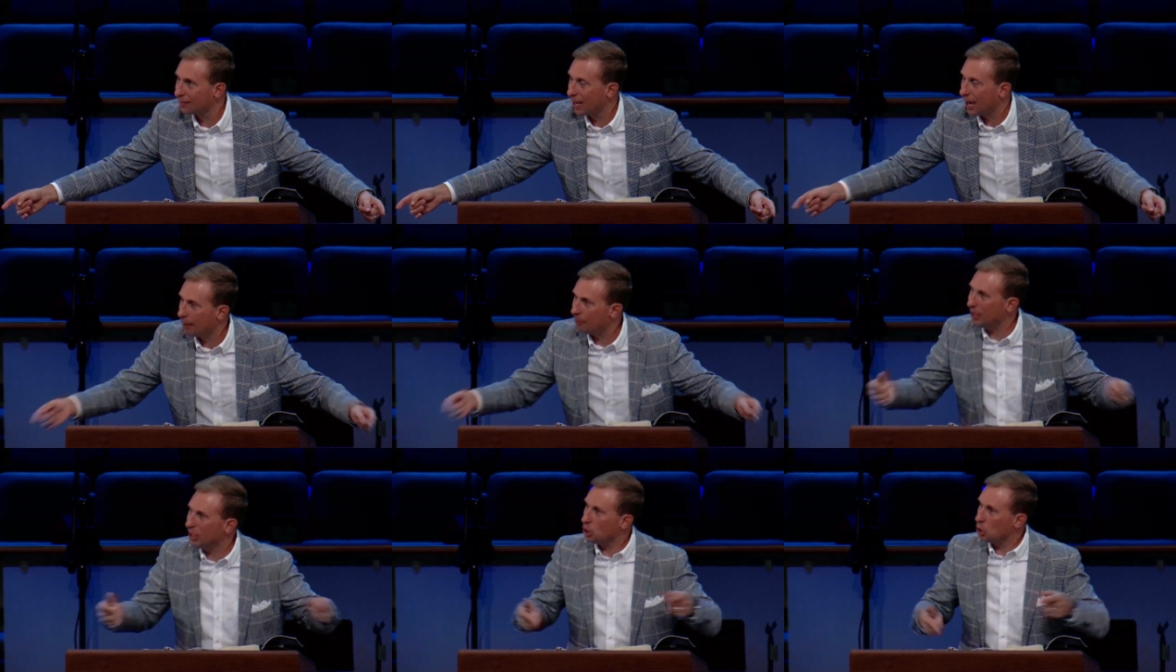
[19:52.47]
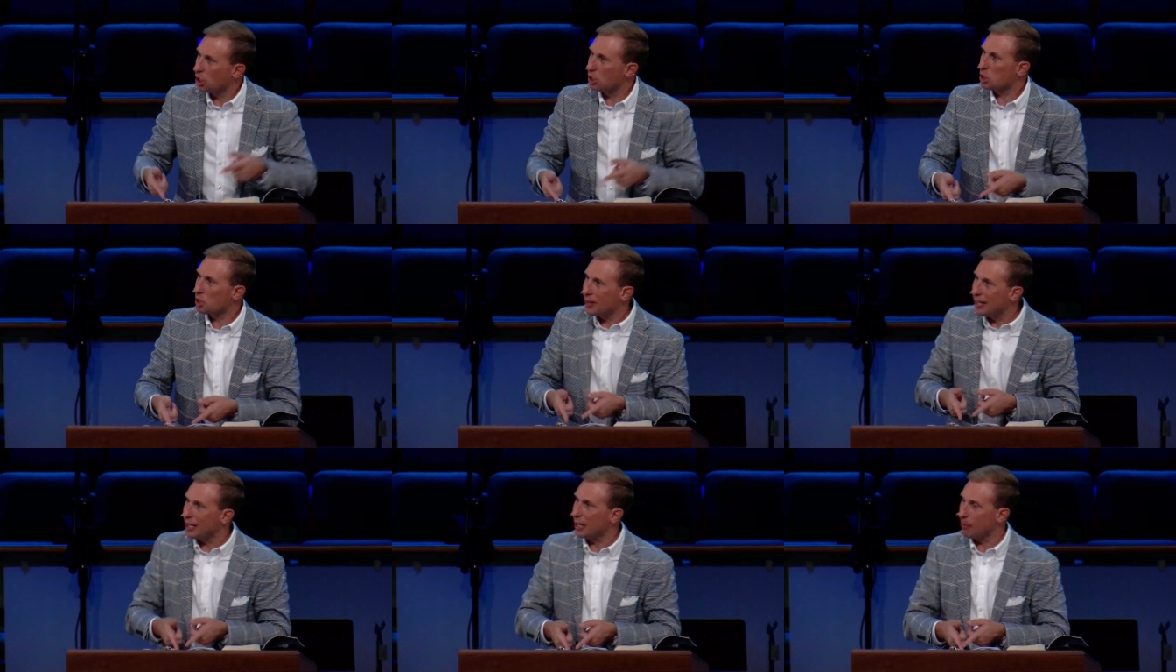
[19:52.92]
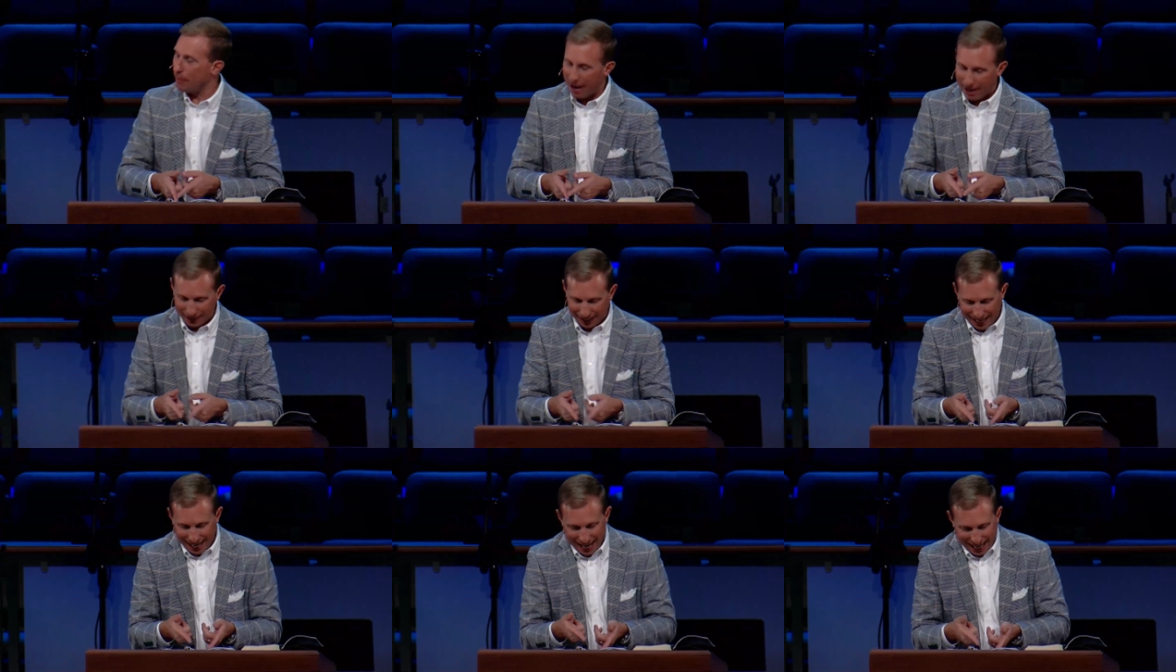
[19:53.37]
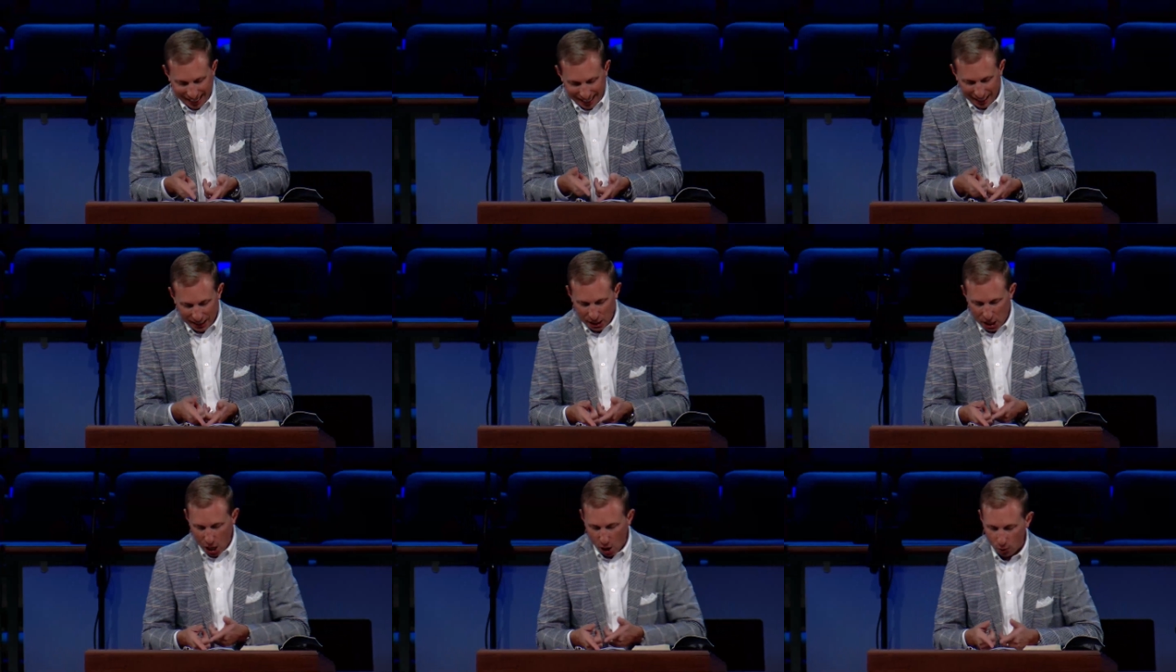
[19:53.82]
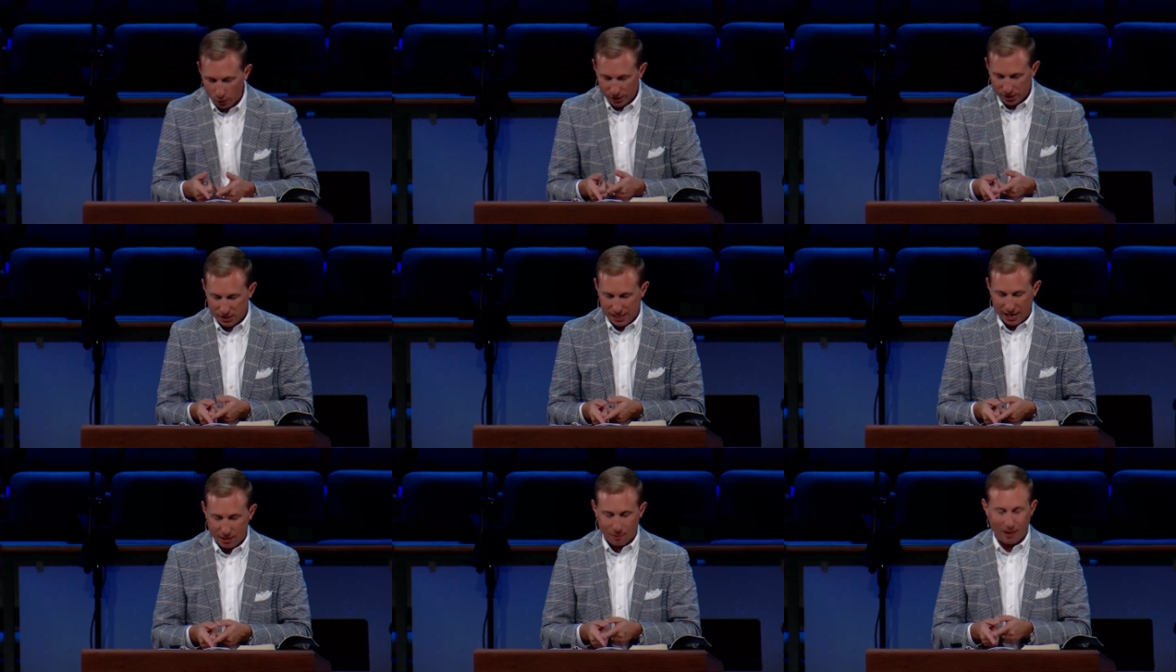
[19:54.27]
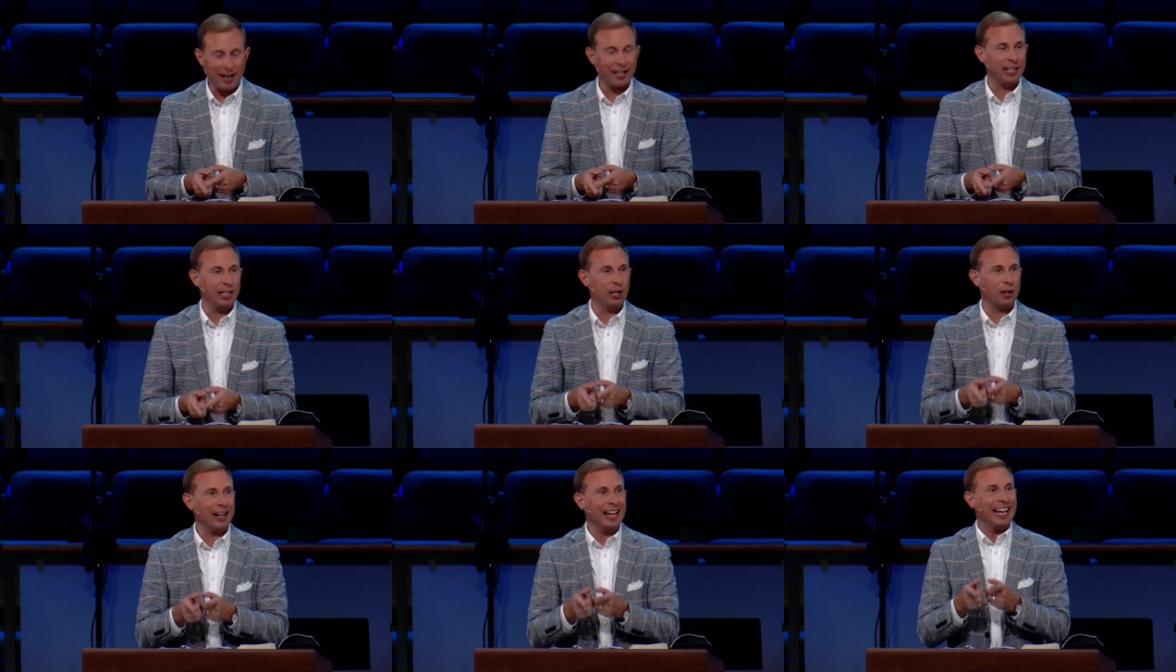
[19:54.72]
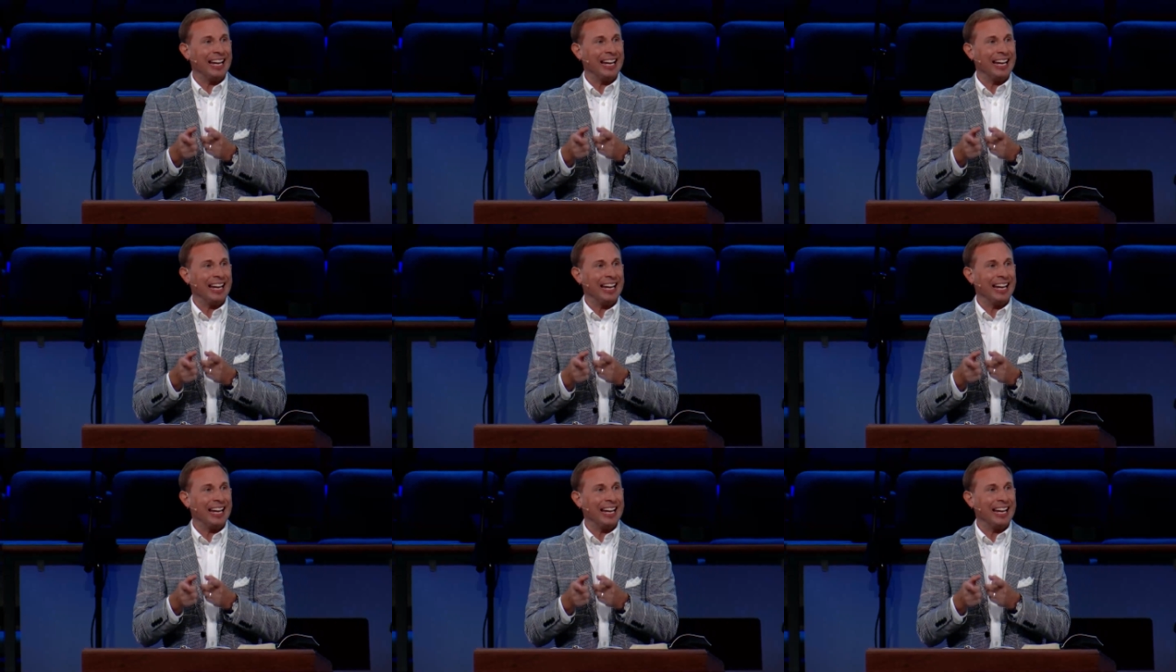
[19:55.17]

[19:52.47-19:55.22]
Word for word: I mean, just think about it. In Noah's day, right here,